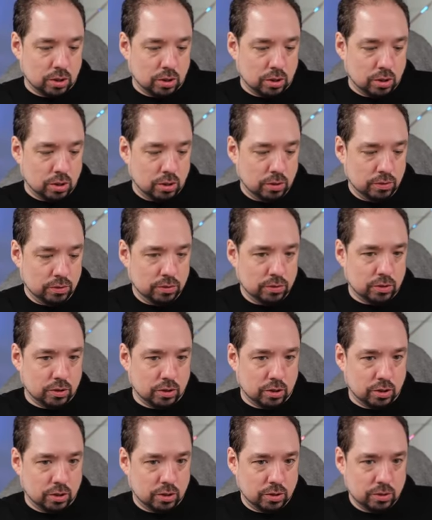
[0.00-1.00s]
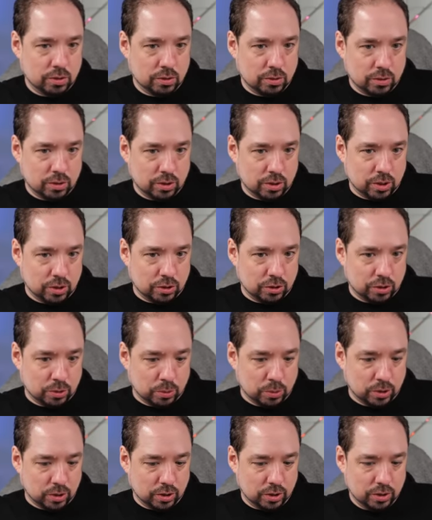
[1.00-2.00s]
off, on. How does that
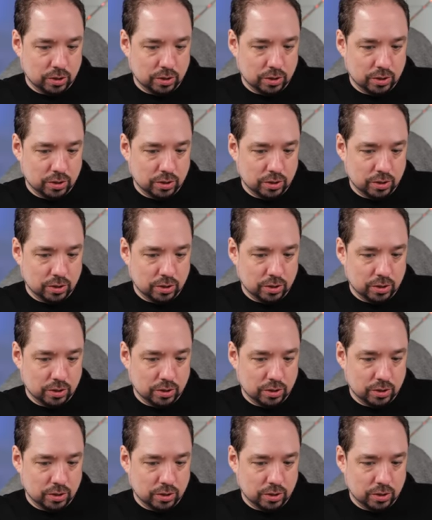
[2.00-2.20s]
work?